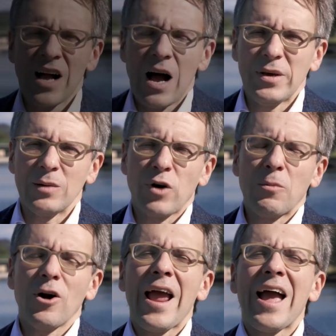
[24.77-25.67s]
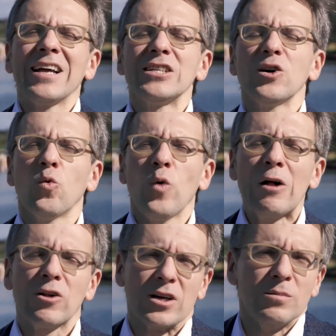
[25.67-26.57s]
I'm Ian Bremmer, and
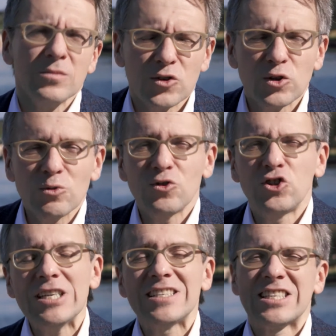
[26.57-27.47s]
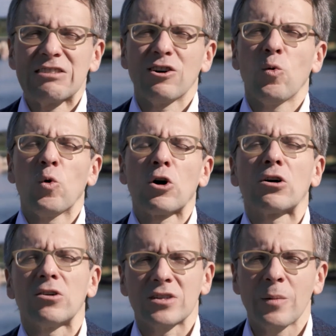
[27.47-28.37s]
welcome to GZERO
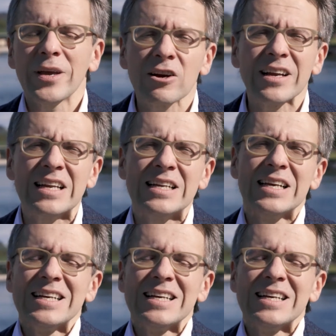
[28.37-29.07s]
World. I'm here in